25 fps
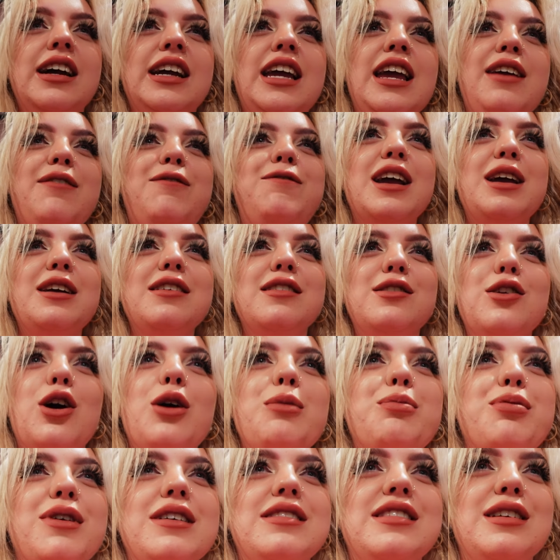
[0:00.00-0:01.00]
Keep
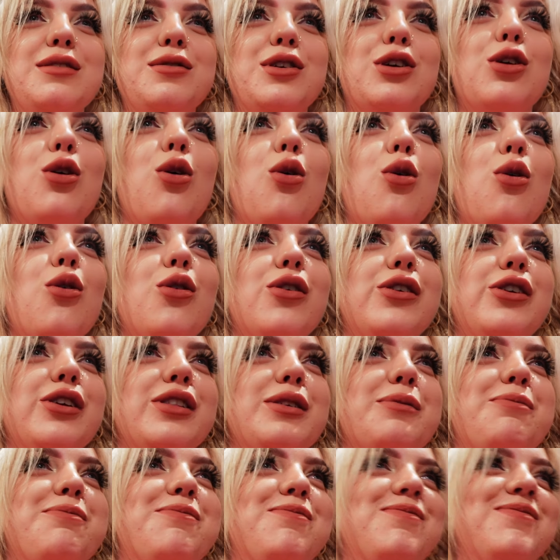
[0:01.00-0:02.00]
not pressing record on
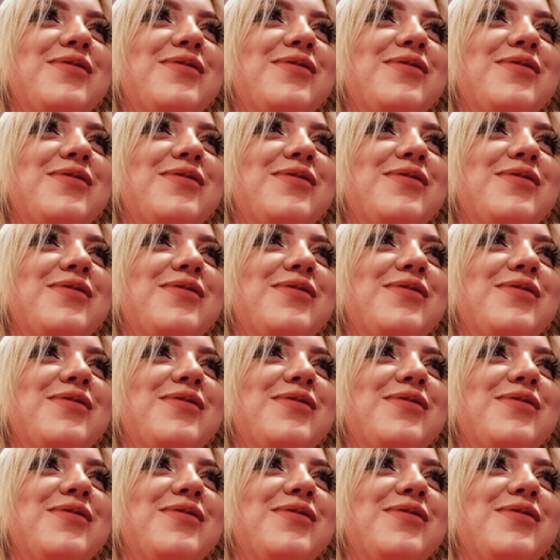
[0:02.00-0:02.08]
the.